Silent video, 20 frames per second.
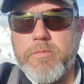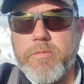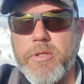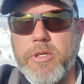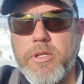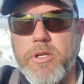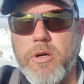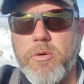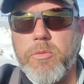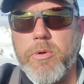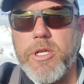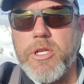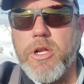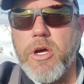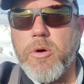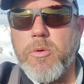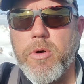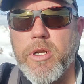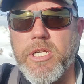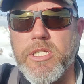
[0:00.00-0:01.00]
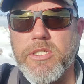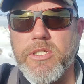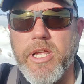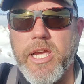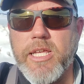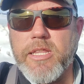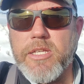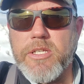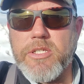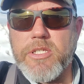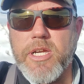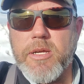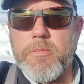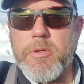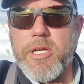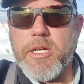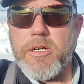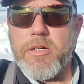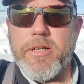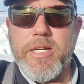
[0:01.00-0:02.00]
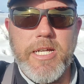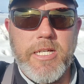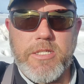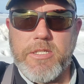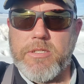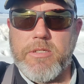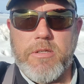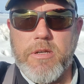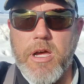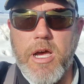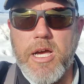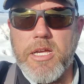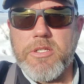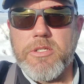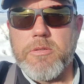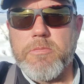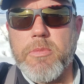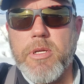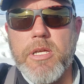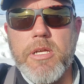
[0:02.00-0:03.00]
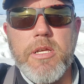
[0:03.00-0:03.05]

you know, we know what it's like this time of year. It's awesome.